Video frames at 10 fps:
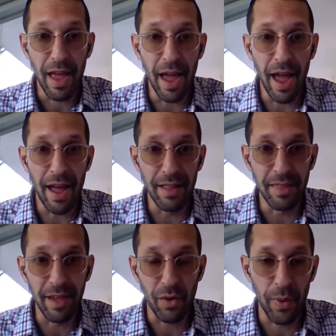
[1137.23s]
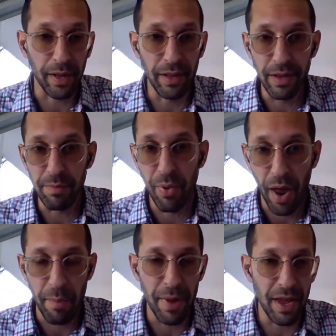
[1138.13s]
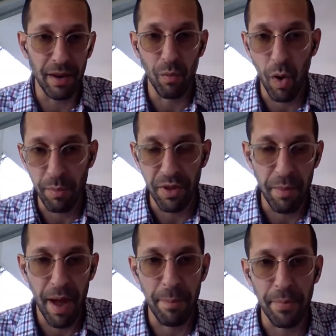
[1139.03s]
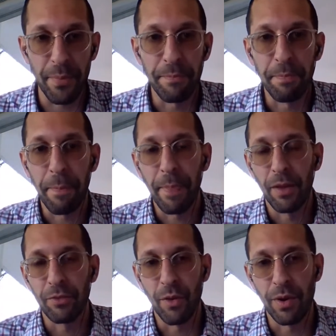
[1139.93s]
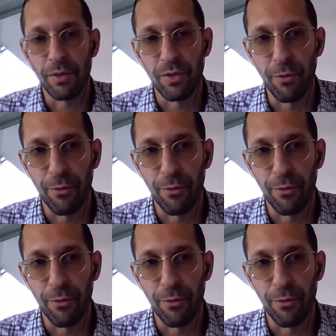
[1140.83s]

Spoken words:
And they quickly brought him in, warmed him up, so on and so